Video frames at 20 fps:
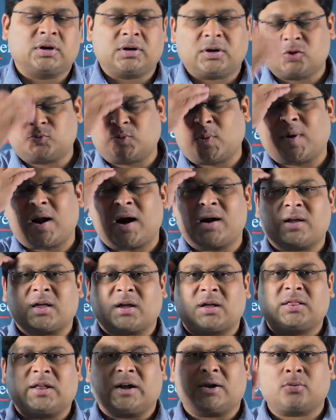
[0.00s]
newspaper
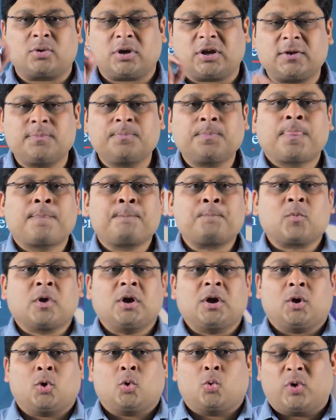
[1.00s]
article that you read,
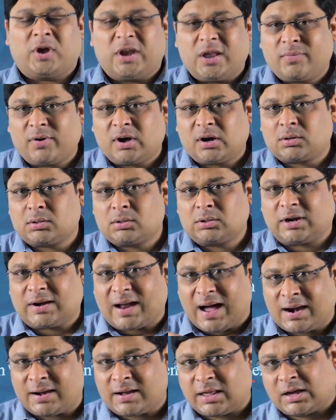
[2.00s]
whenever that
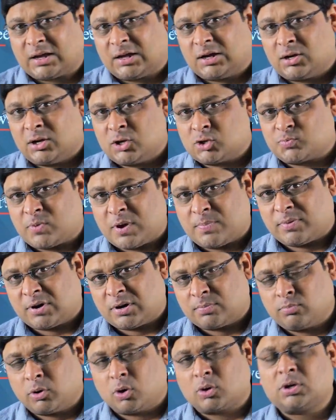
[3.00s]
article,
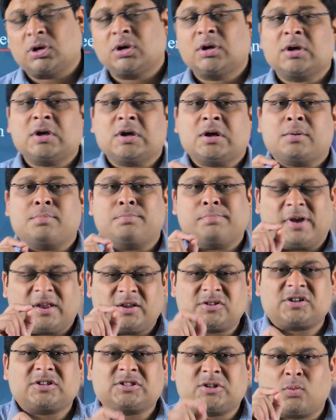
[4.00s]
newspaper, book
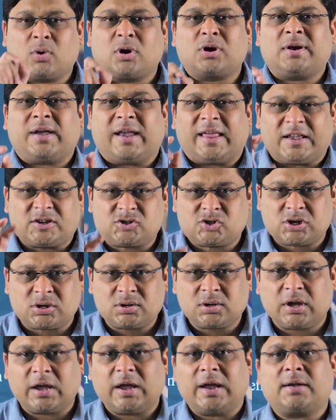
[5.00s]
mentions the word
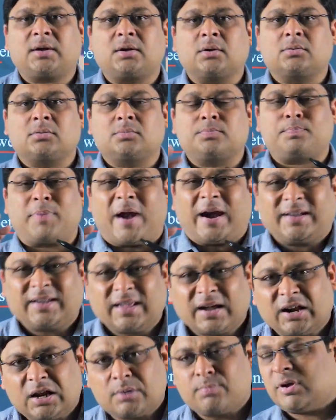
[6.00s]
nation, it
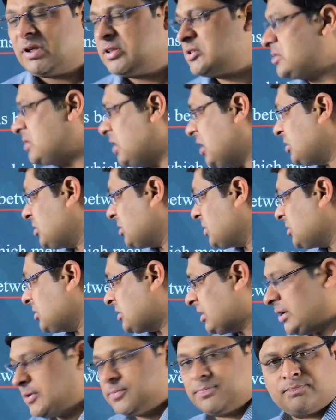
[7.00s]
practically means nation
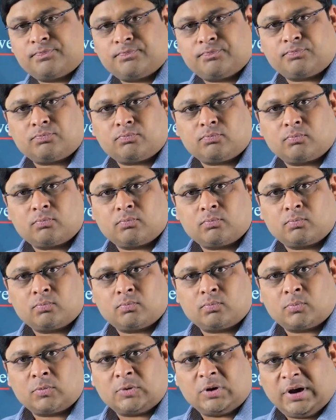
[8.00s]
state,
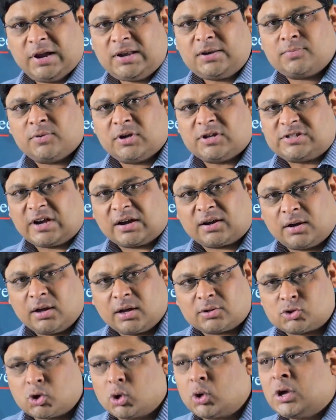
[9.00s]
right? Is that
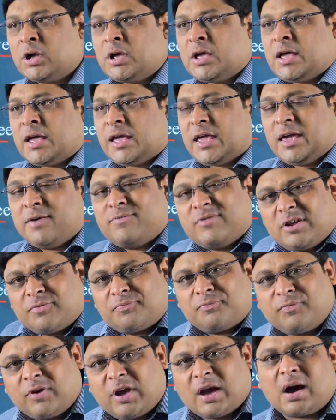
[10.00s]
clear? So even
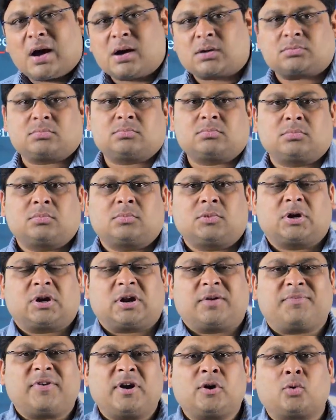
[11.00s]
if we are
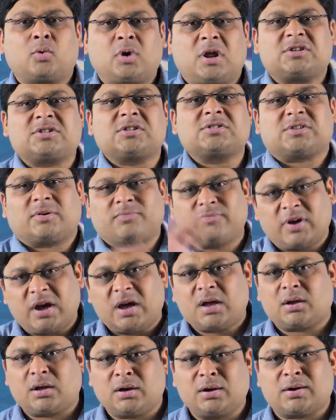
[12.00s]
referring to nation
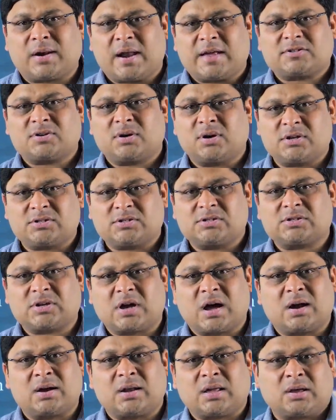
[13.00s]
somewhere in international relations
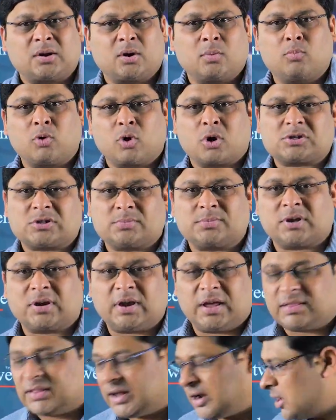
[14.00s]
article or book or something
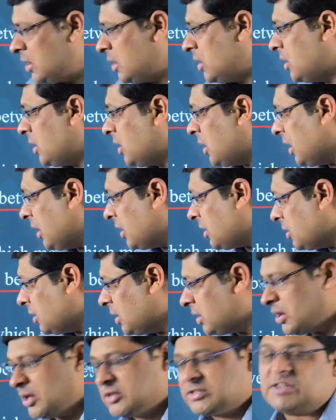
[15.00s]
like that, it
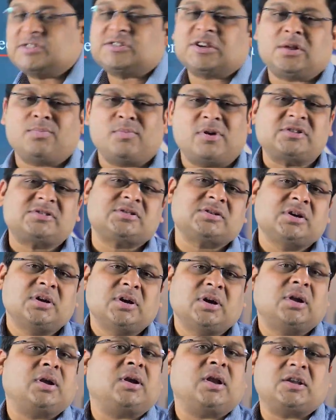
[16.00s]
essentially means
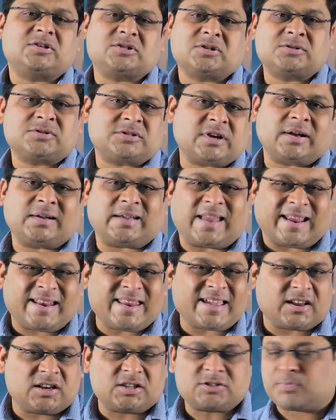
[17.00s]
nation state.
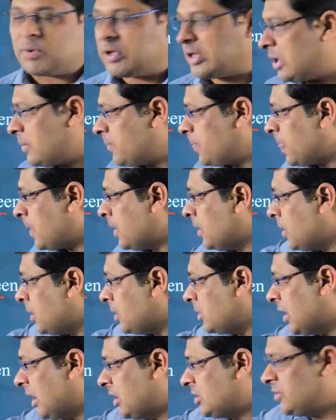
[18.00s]
Technically speaking,
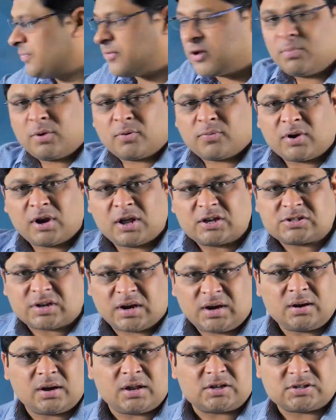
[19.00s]
that is different between
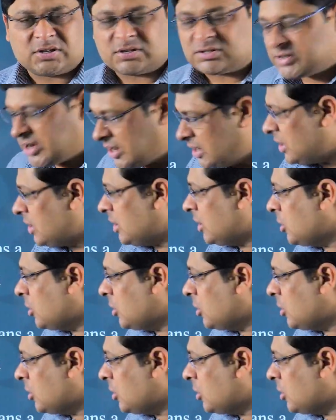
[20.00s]
nation and nation state.